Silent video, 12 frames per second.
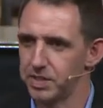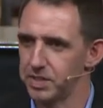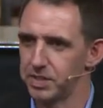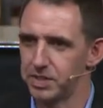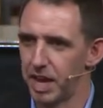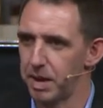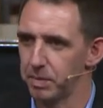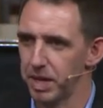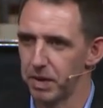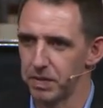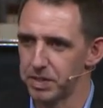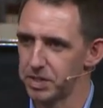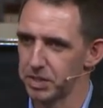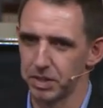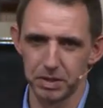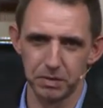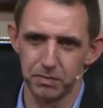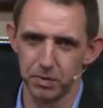this is the same letter. This is a
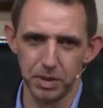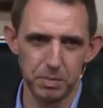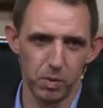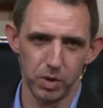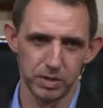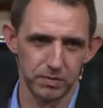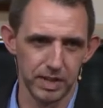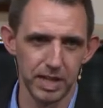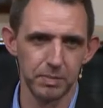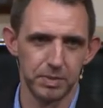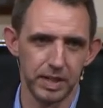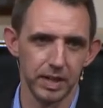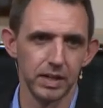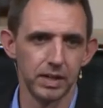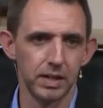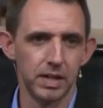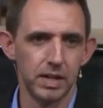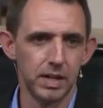little fully more developed here.
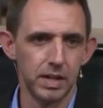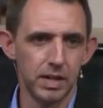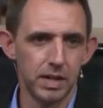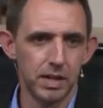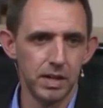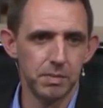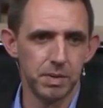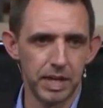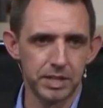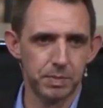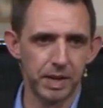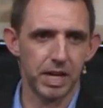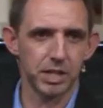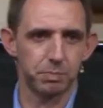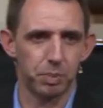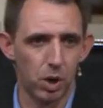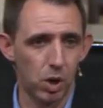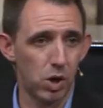But that's because
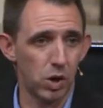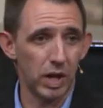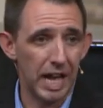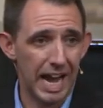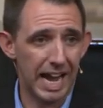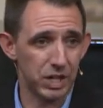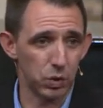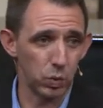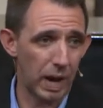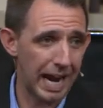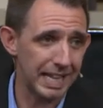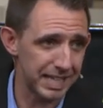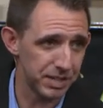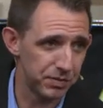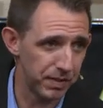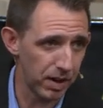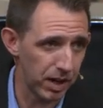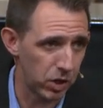Paul had to write this
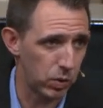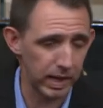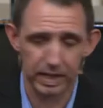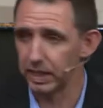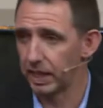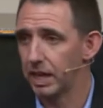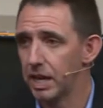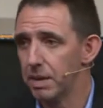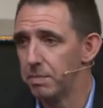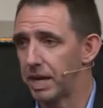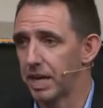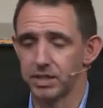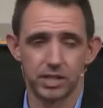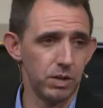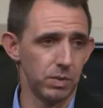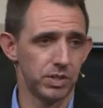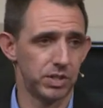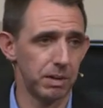very quickly because
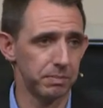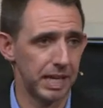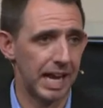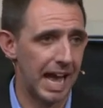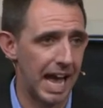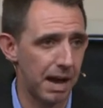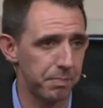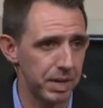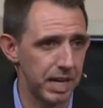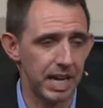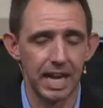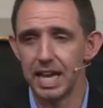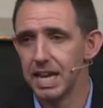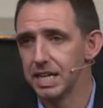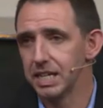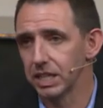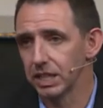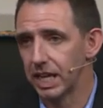there was something happening
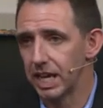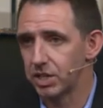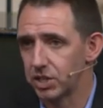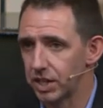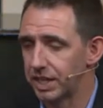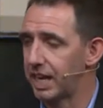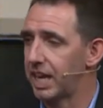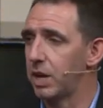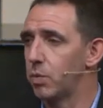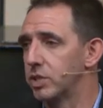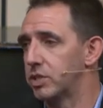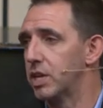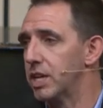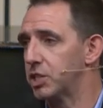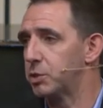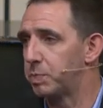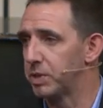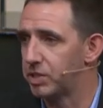in Galatia that he was
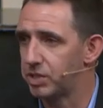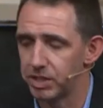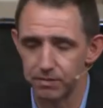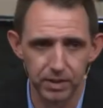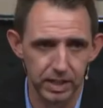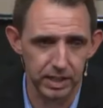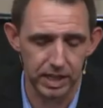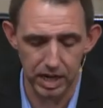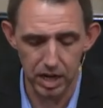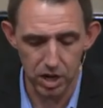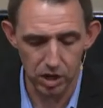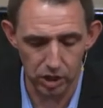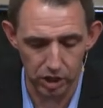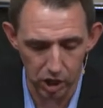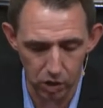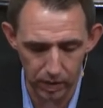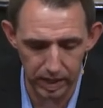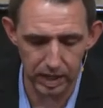specifically
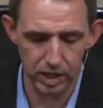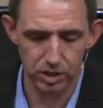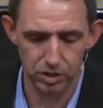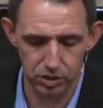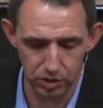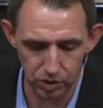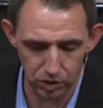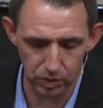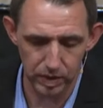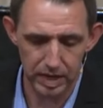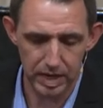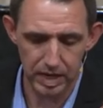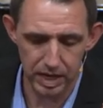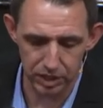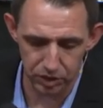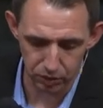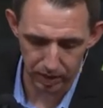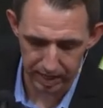going to
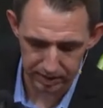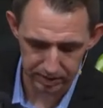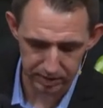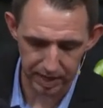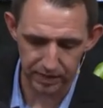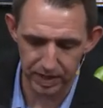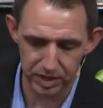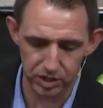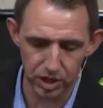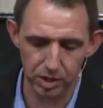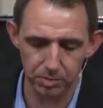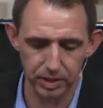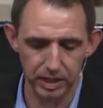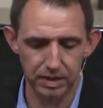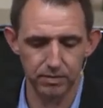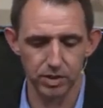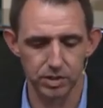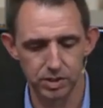address and these young
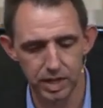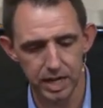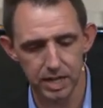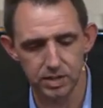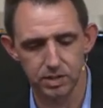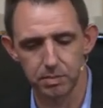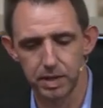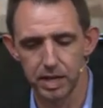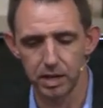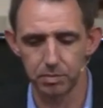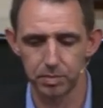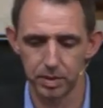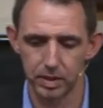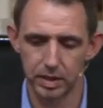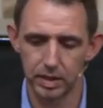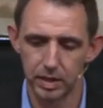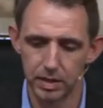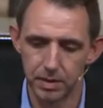believers needed some help.
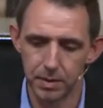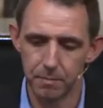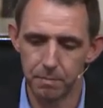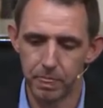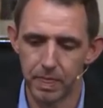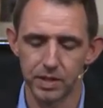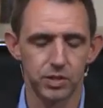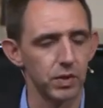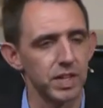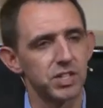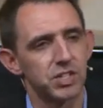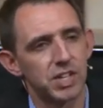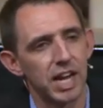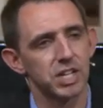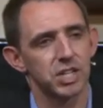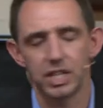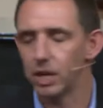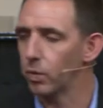And so, this
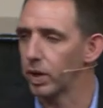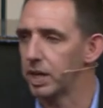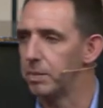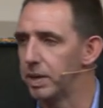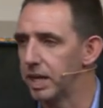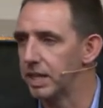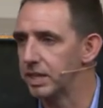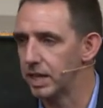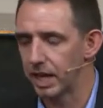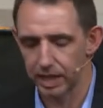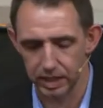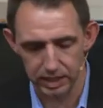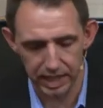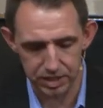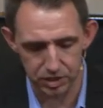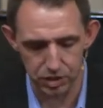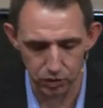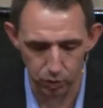section that we're going to be in today in
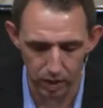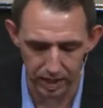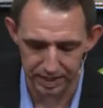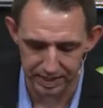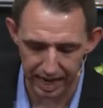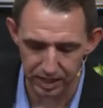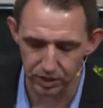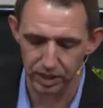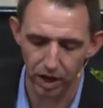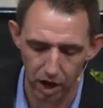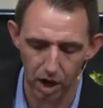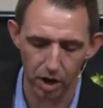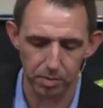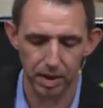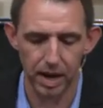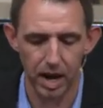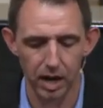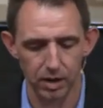Galatians 1 is actually an
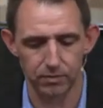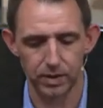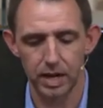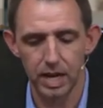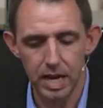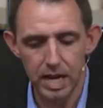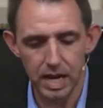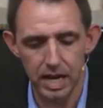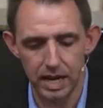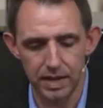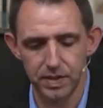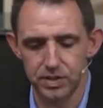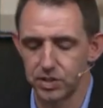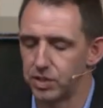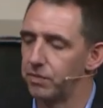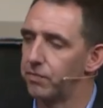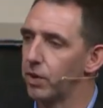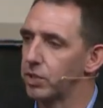autobiography. Uh, and this is
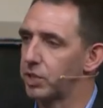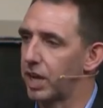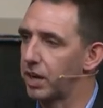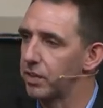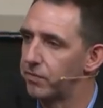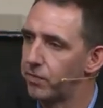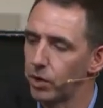the first, kind of the